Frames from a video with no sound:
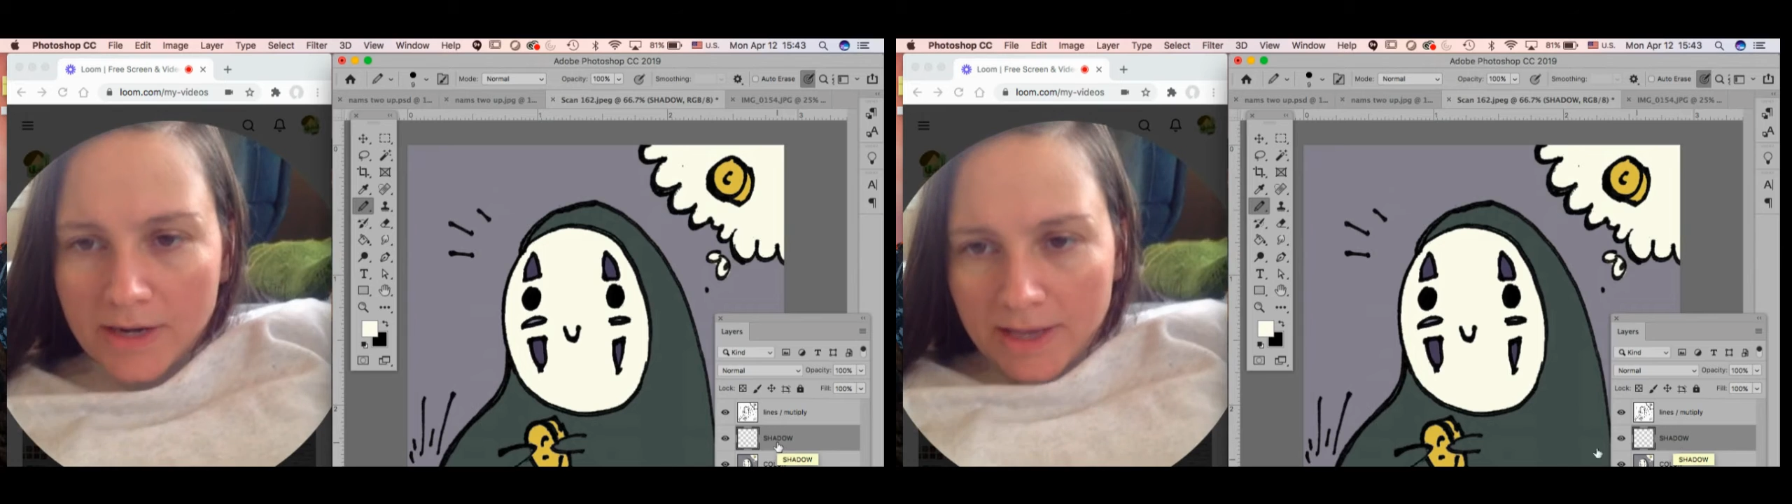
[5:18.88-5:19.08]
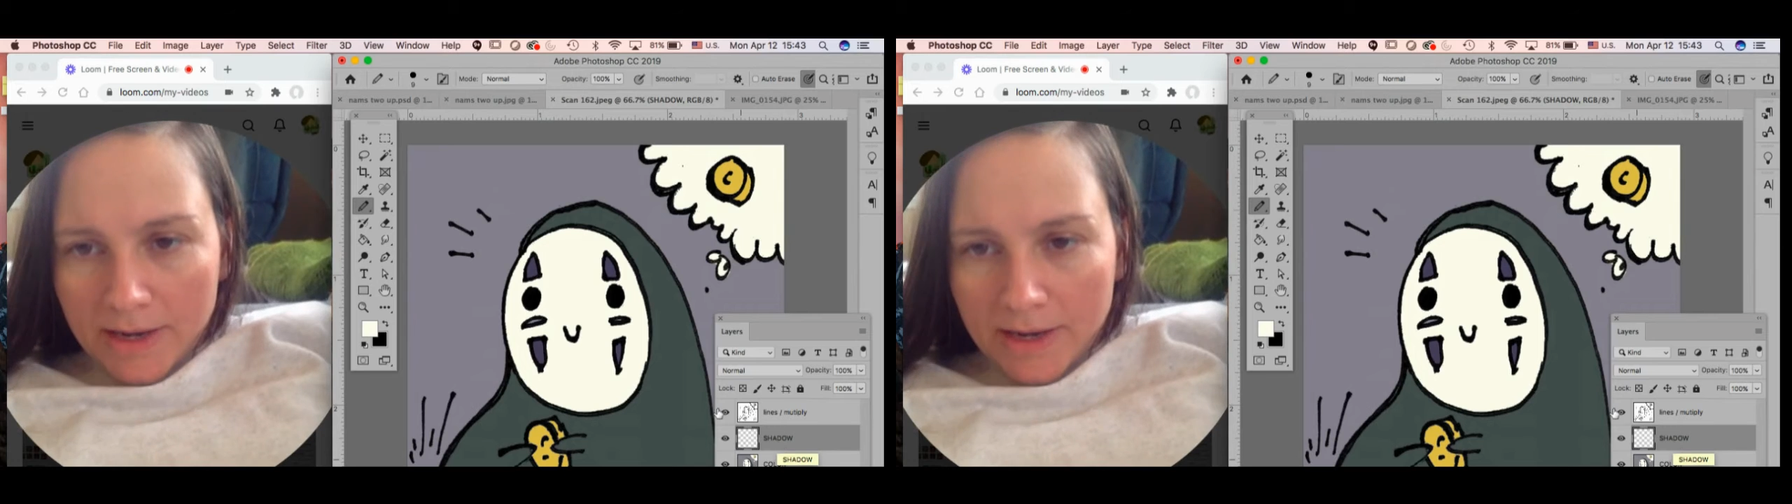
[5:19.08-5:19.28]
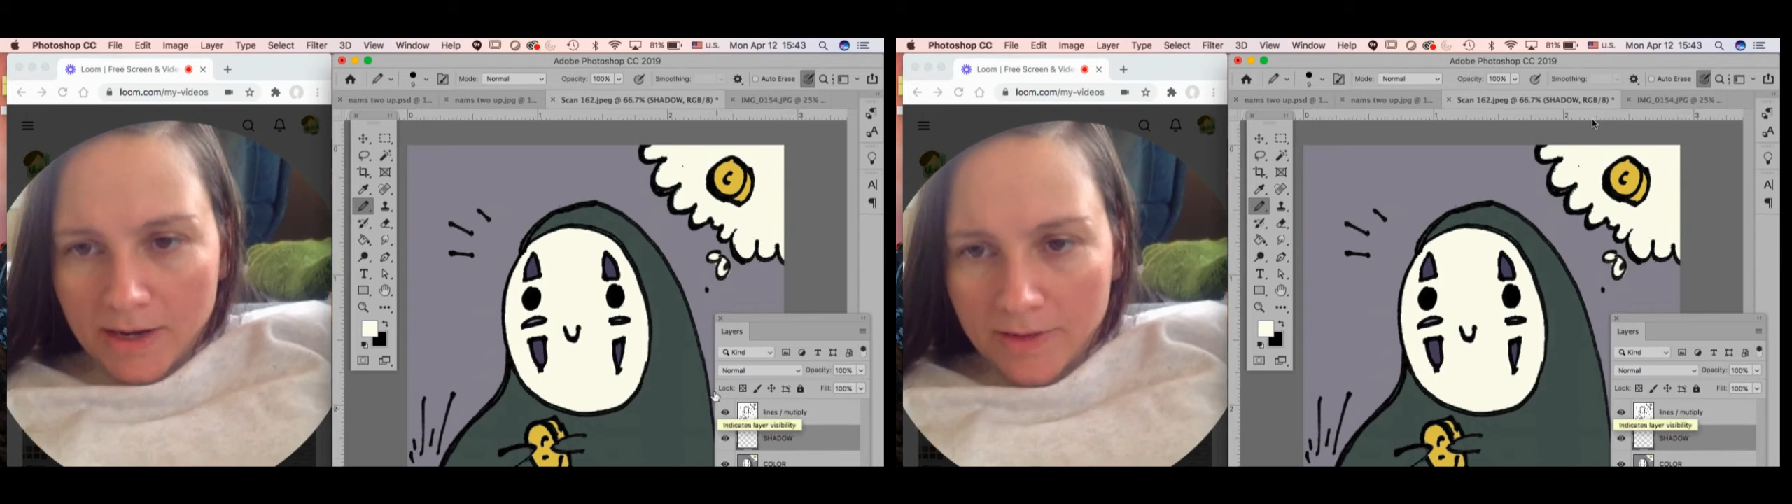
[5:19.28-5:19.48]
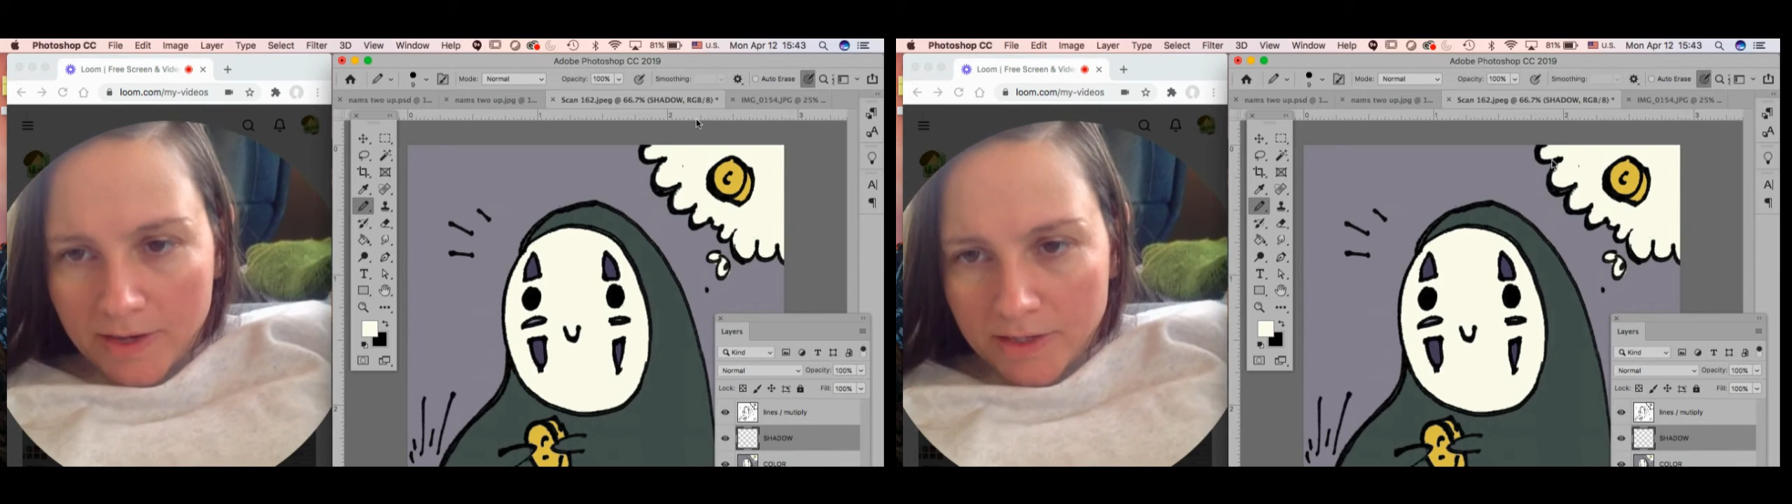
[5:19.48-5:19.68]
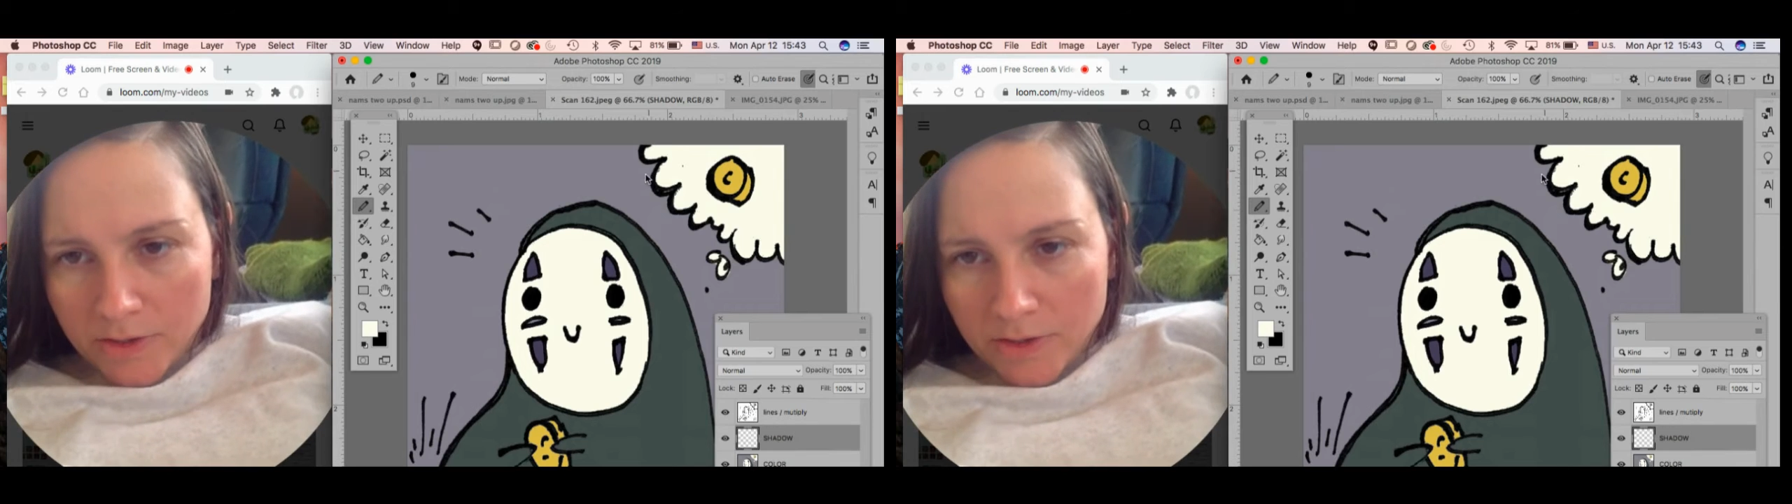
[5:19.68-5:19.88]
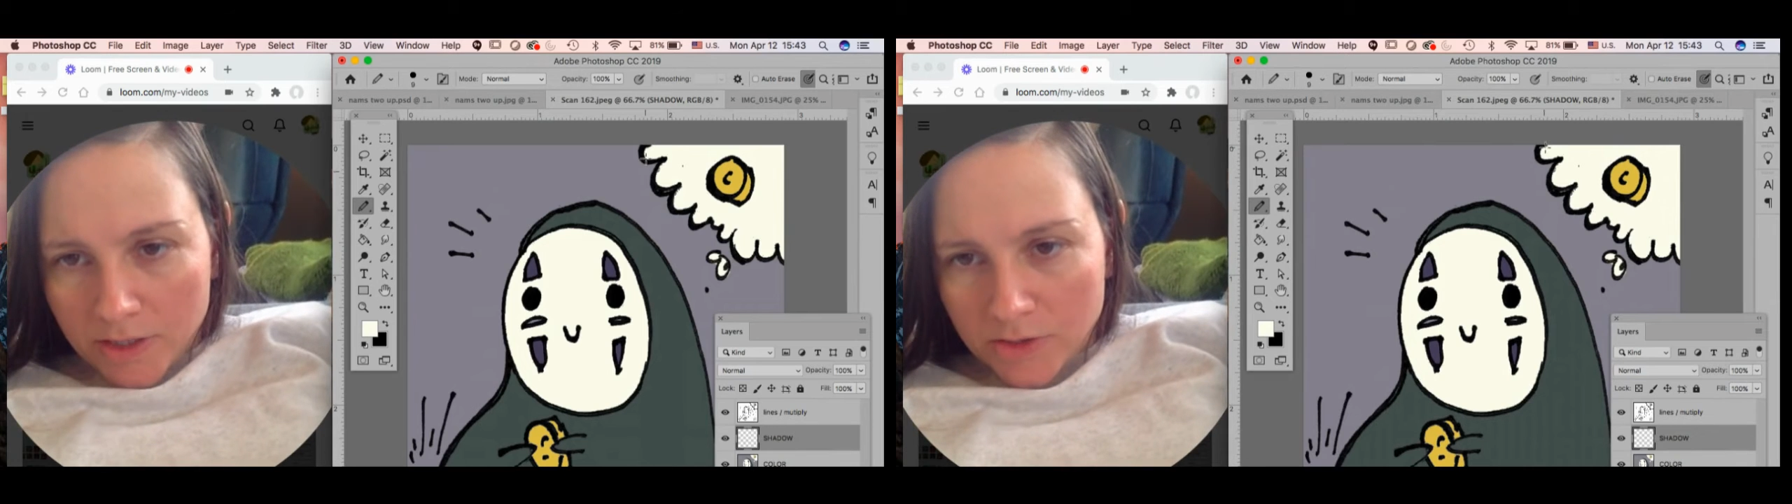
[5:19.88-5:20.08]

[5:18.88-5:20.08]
it in, and then you can